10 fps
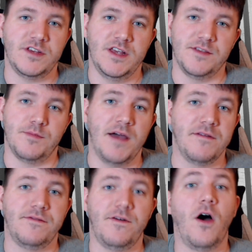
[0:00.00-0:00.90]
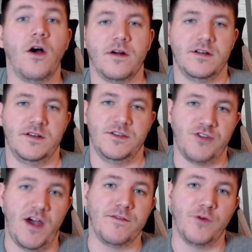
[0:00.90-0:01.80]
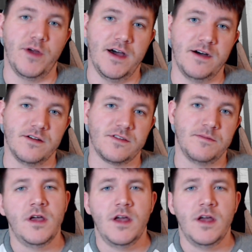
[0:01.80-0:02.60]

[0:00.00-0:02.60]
is by far Drive-Away Dolls.